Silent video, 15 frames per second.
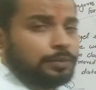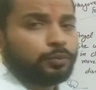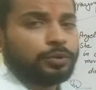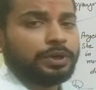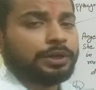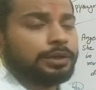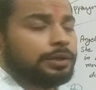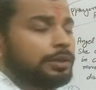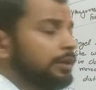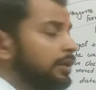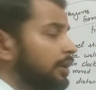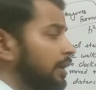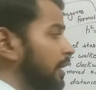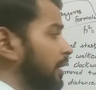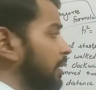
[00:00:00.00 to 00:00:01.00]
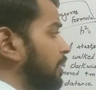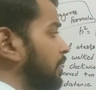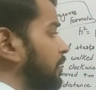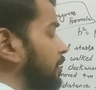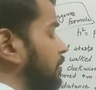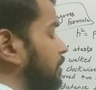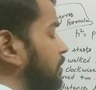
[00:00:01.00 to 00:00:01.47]
point. And
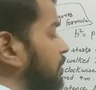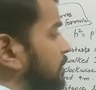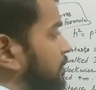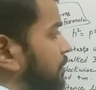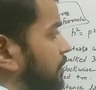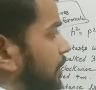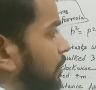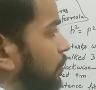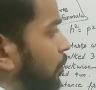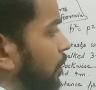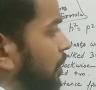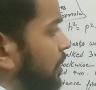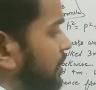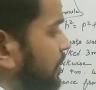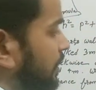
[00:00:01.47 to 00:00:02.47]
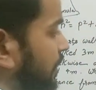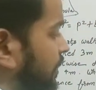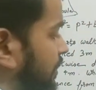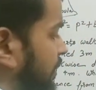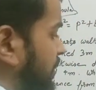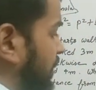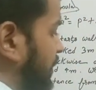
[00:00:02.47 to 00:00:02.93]
in straight words, it
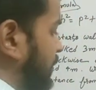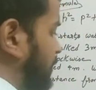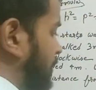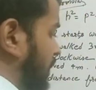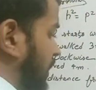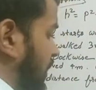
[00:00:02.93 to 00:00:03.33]
is the straight